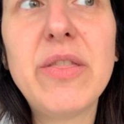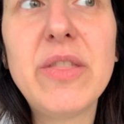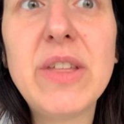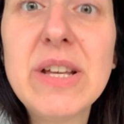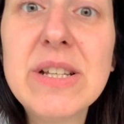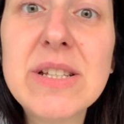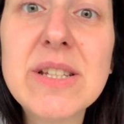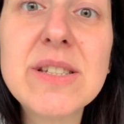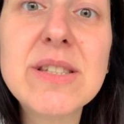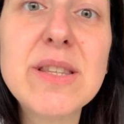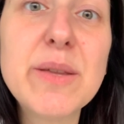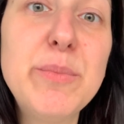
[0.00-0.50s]

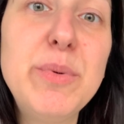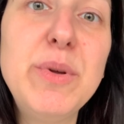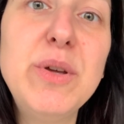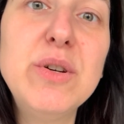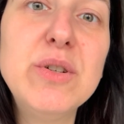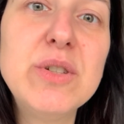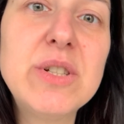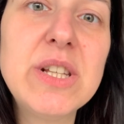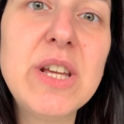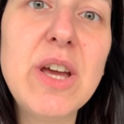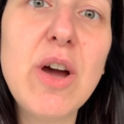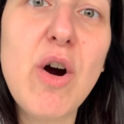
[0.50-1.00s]
This is the
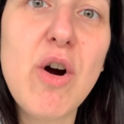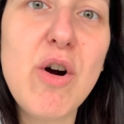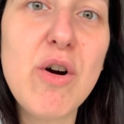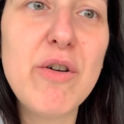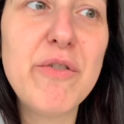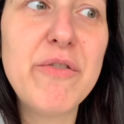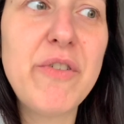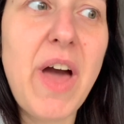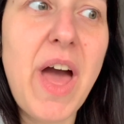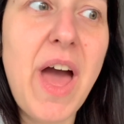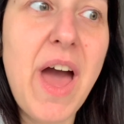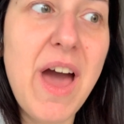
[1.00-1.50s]
beauty
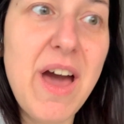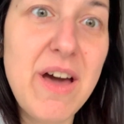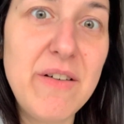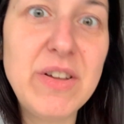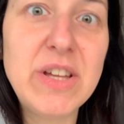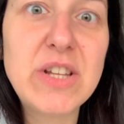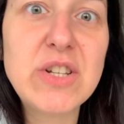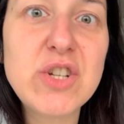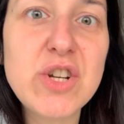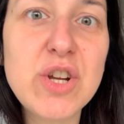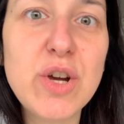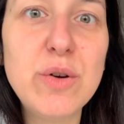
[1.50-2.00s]
of
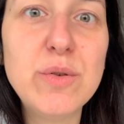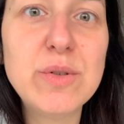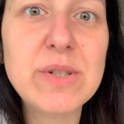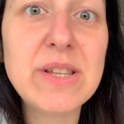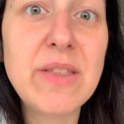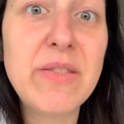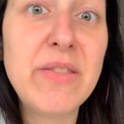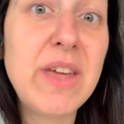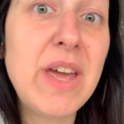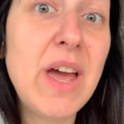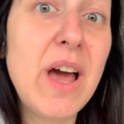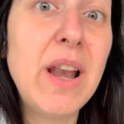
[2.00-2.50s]
having
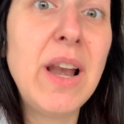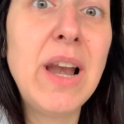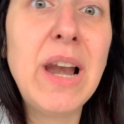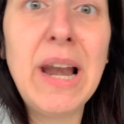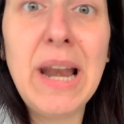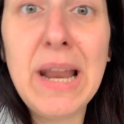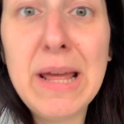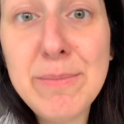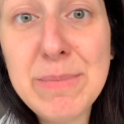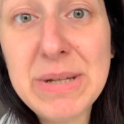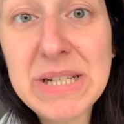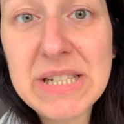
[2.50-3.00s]
chosen the
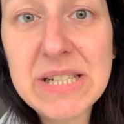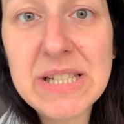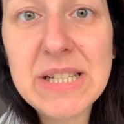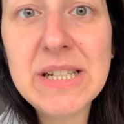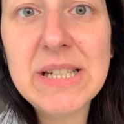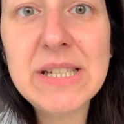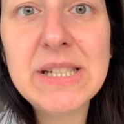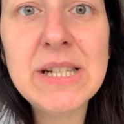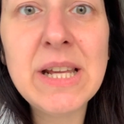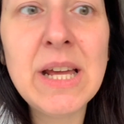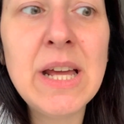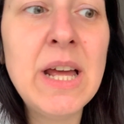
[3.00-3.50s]

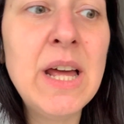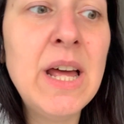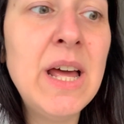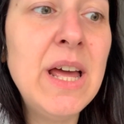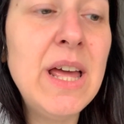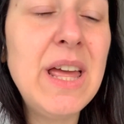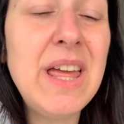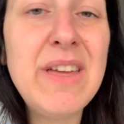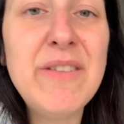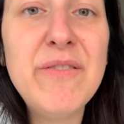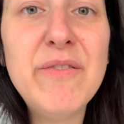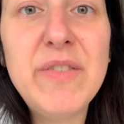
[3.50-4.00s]
unlimited
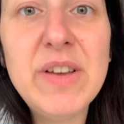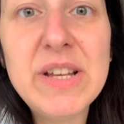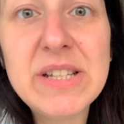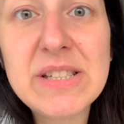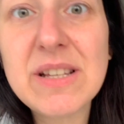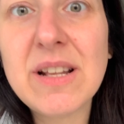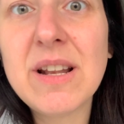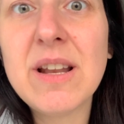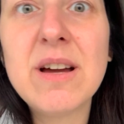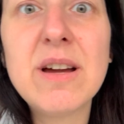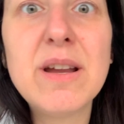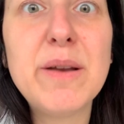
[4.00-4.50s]

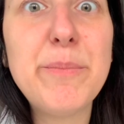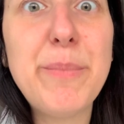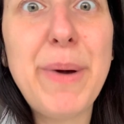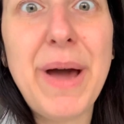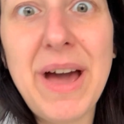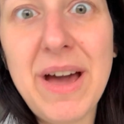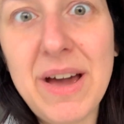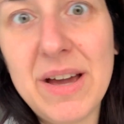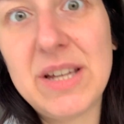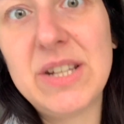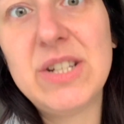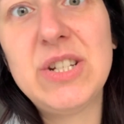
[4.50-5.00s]
Invisalign
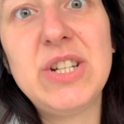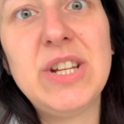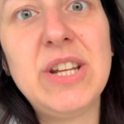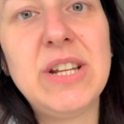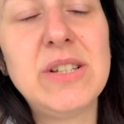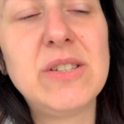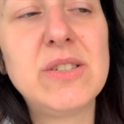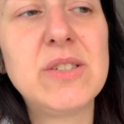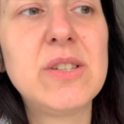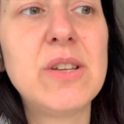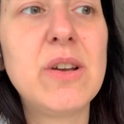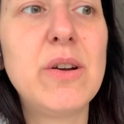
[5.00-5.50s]

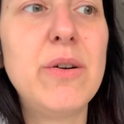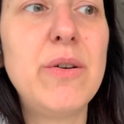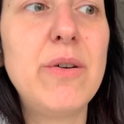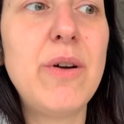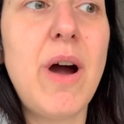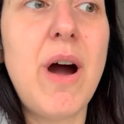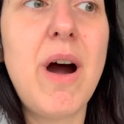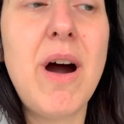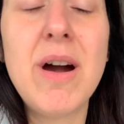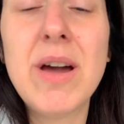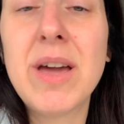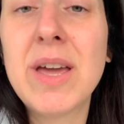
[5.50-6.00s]
packaging. So
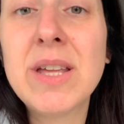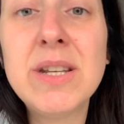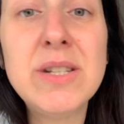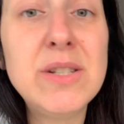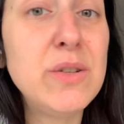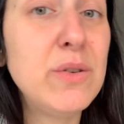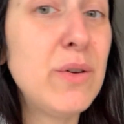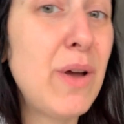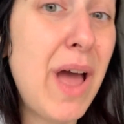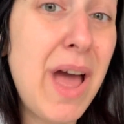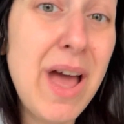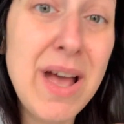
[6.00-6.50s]
I can
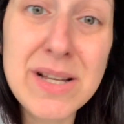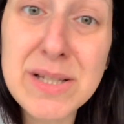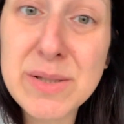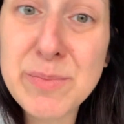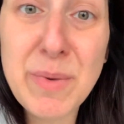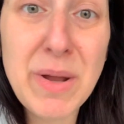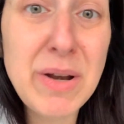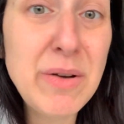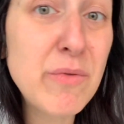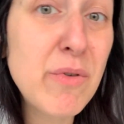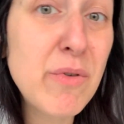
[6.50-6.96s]
do as many